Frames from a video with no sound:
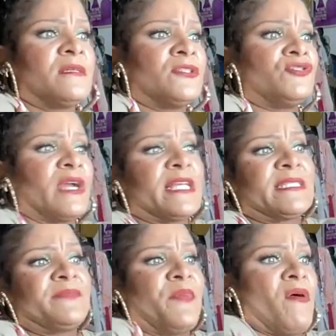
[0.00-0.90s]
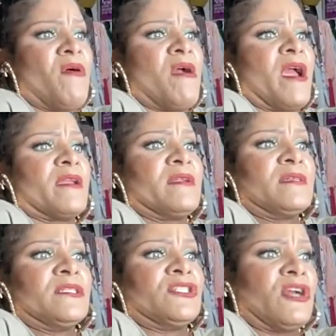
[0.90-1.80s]
dress barn,
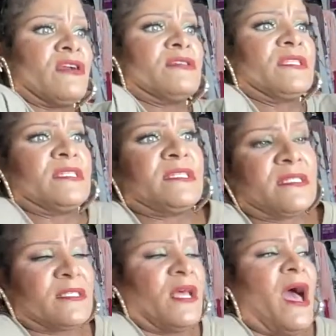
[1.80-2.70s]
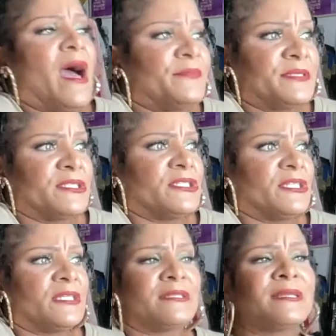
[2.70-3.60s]
jersey tops and
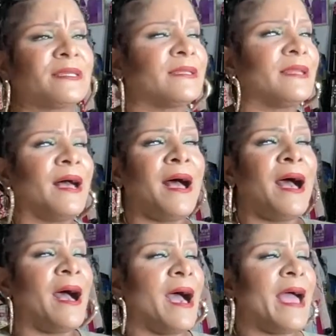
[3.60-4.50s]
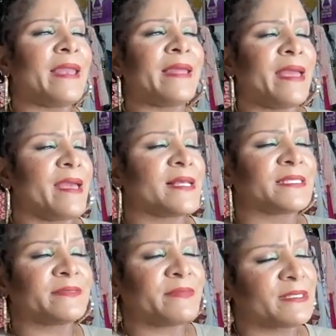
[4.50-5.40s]
shit, looking a hot ass
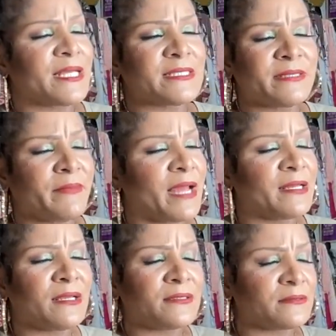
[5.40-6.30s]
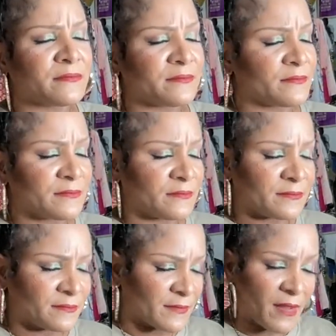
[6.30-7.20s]
mess like honey.
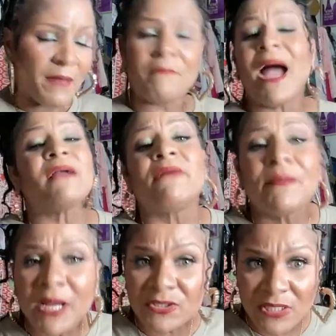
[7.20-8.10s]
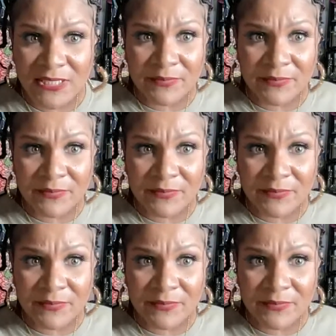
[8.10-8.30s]
My grandma dressed